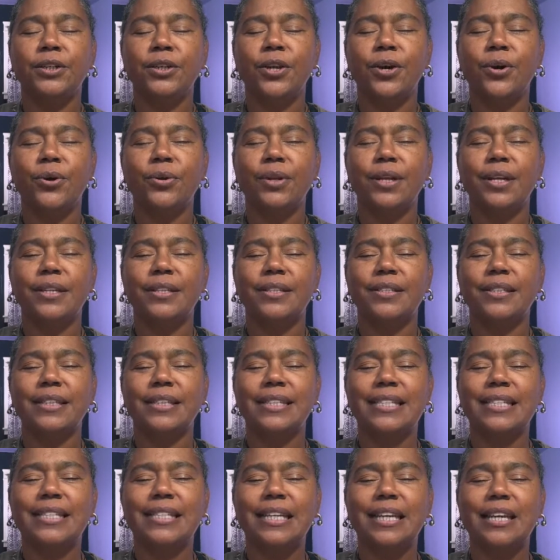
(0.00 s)
Notice
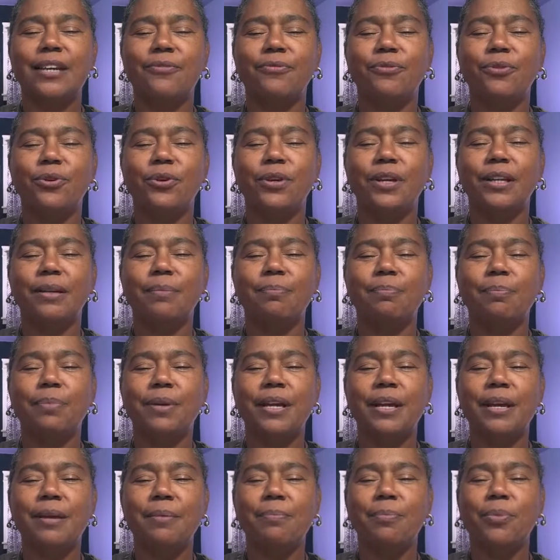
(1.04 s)
and see if you can
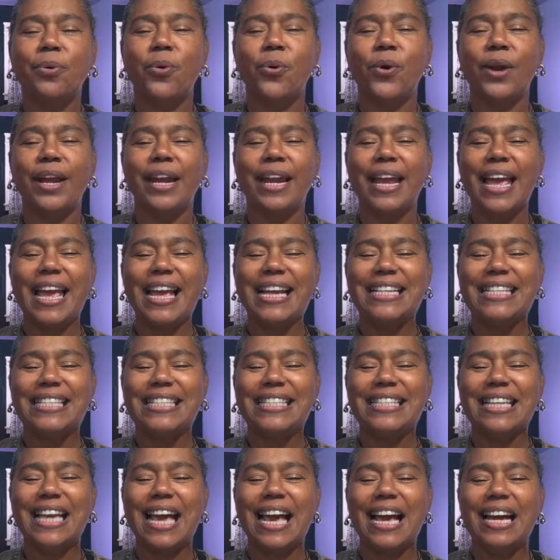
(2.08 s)
pinpoint
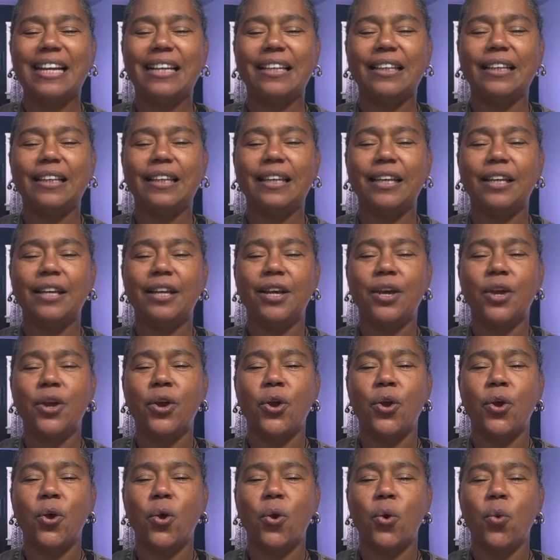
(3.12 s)
exactly
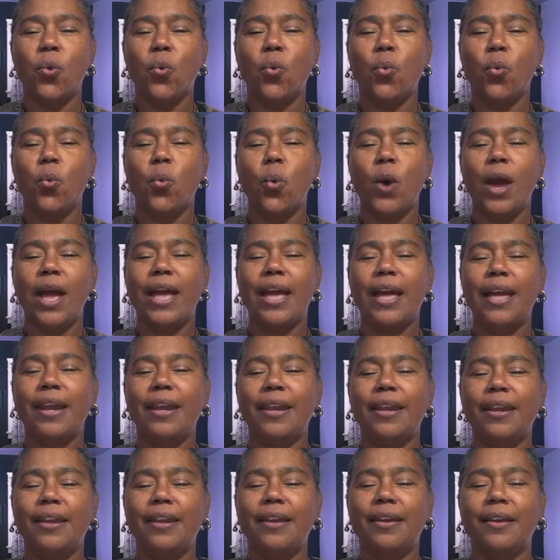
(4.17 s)

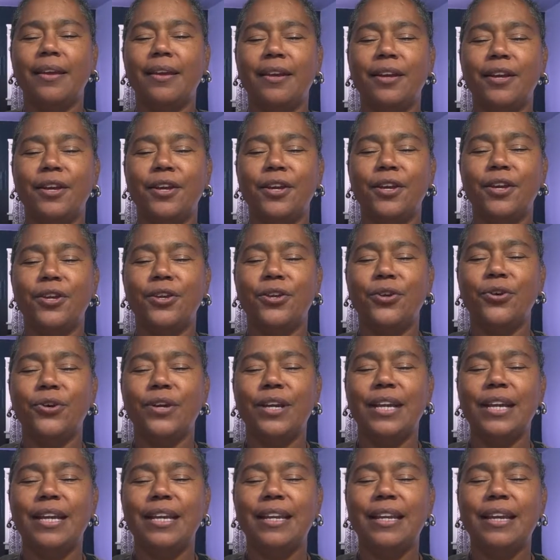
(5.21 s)
when
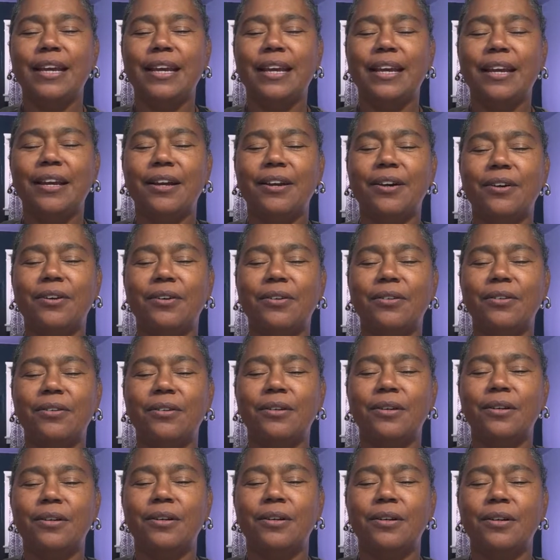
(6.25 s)
your inhale